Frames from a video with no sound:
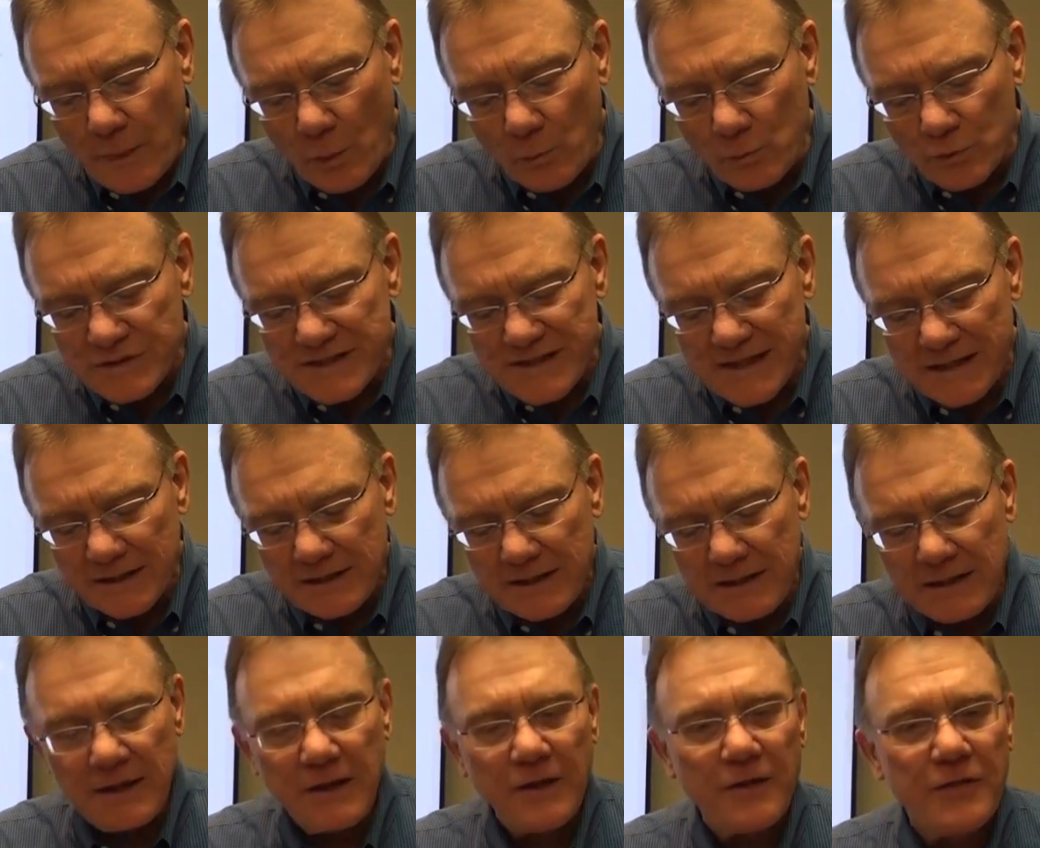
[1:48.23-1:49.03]
were
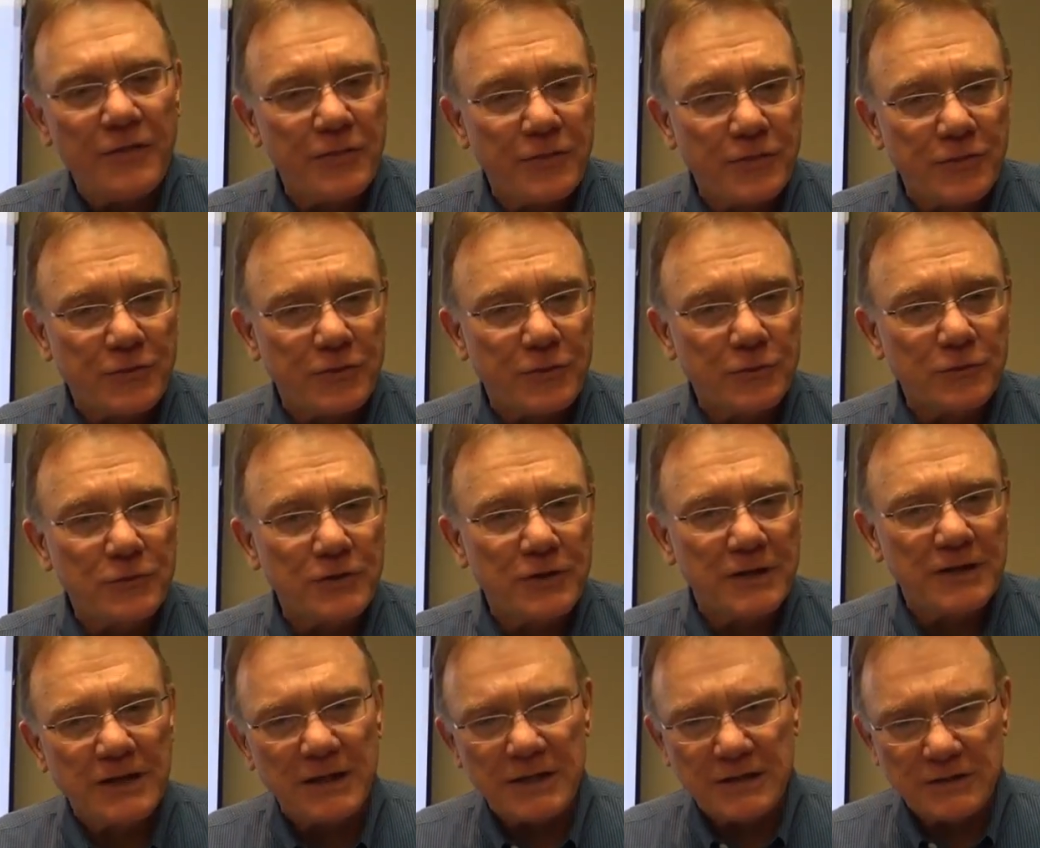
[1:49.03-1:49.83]
selling,
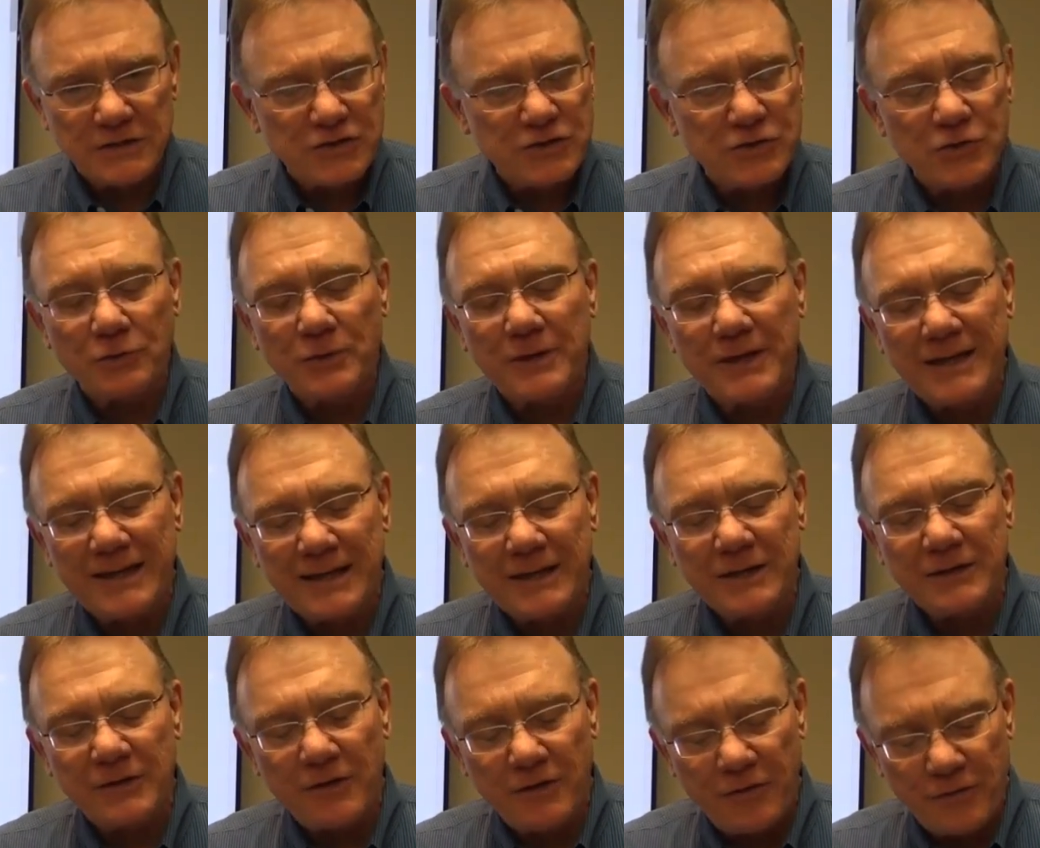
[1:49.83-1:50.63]
uh, sorry,
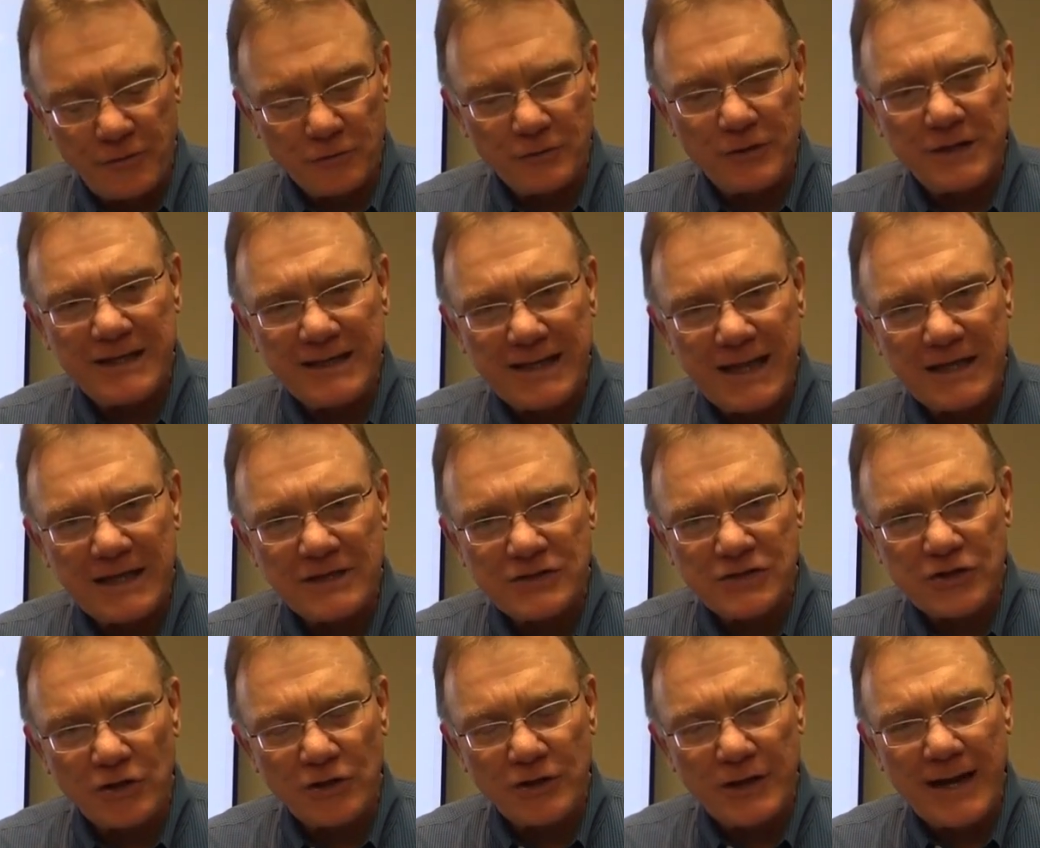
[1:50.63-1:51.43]
in 30
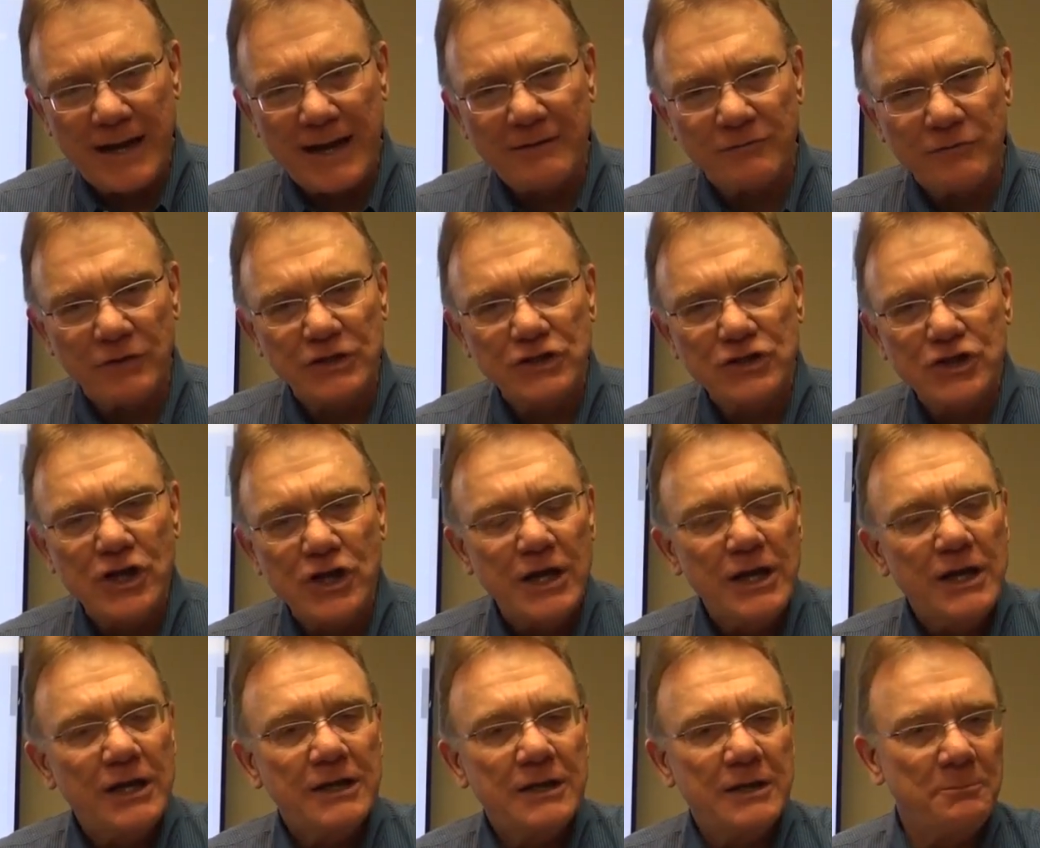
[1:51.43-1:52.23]
days on average
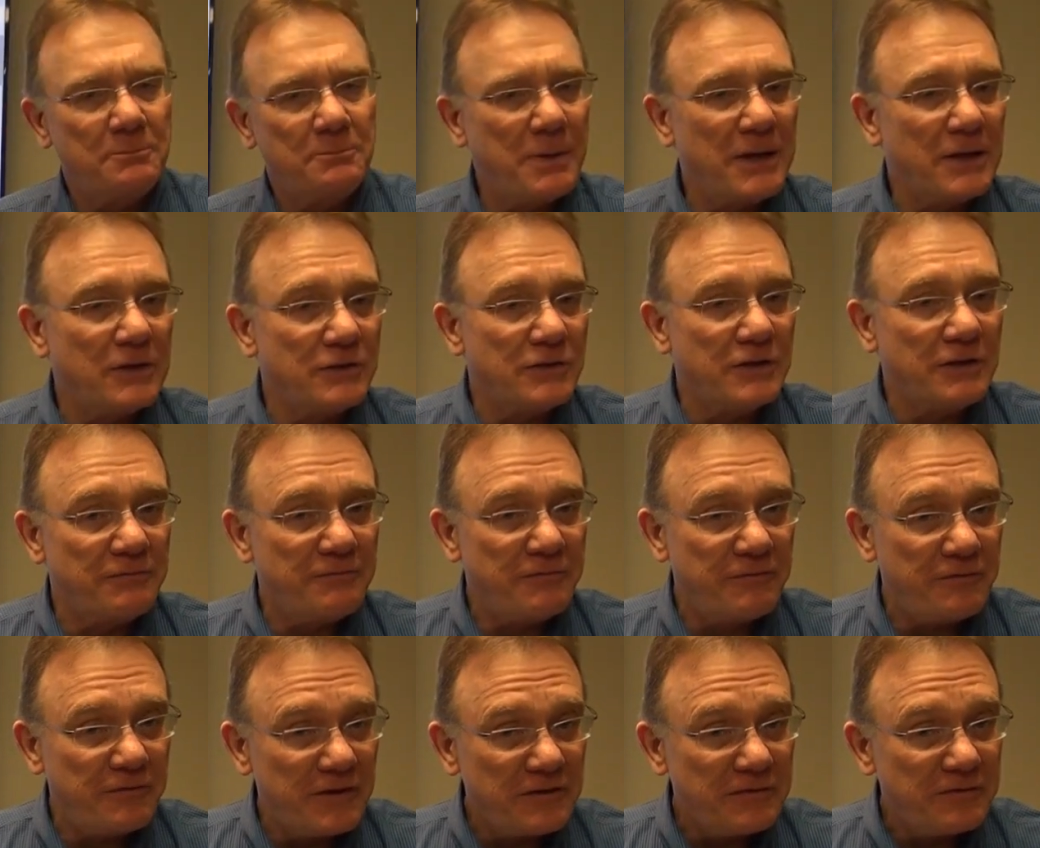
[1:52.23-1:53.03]
compared to
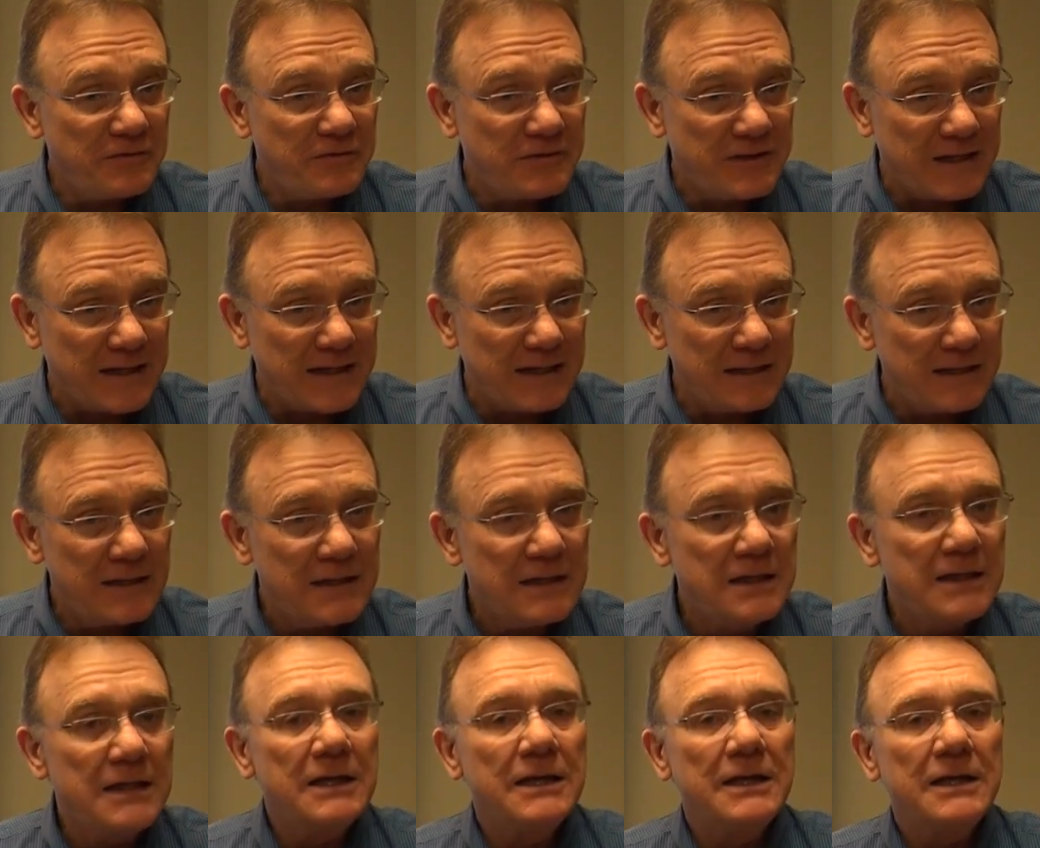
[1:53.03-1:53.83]
50